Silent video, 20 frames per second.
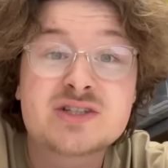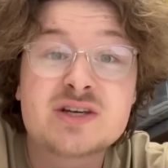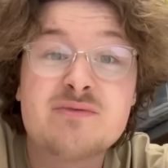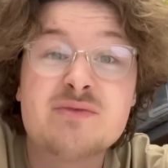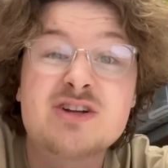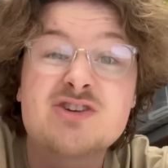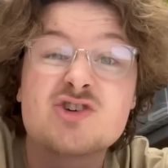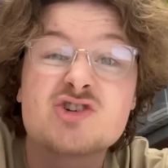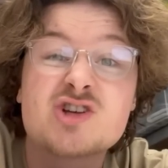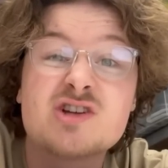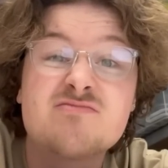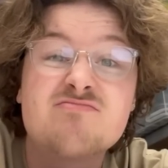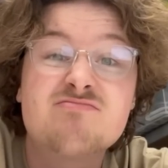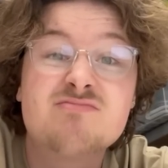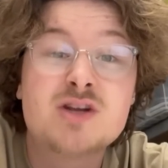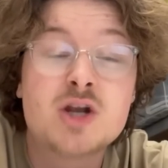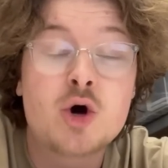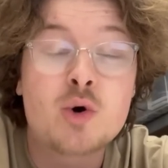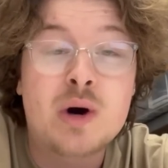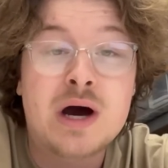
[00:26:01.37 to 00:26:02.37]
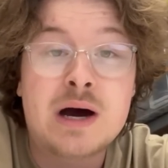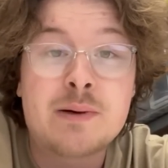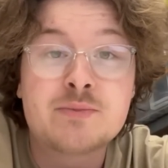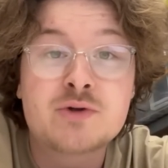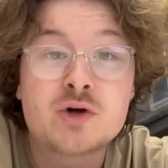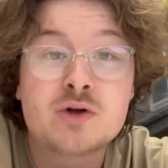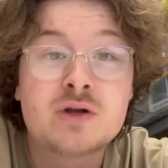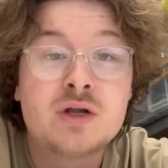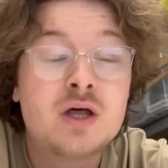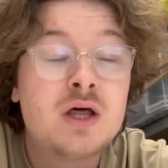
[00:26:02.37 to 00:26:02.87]
If it doesn't, no harm
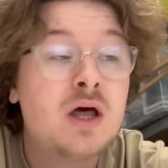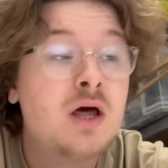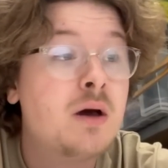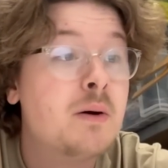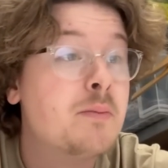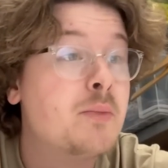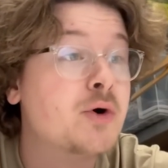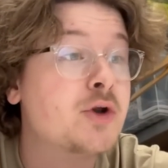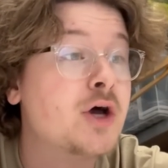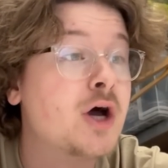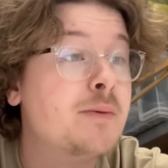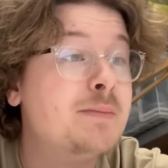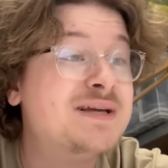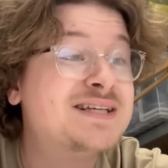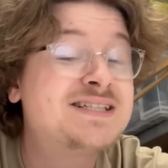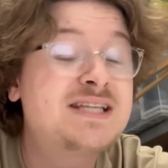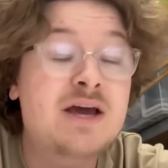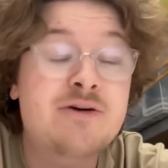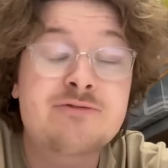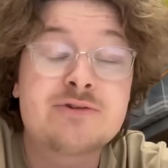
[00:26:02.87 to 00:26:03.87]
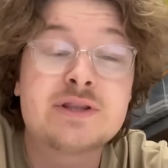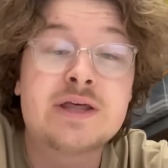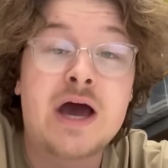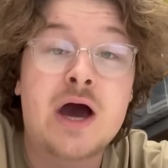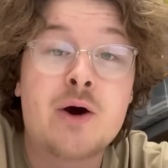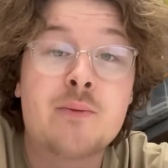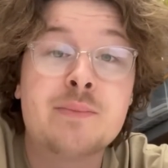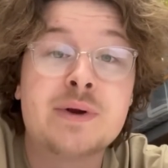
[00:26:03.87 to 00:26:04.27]
done, but it's definitely helped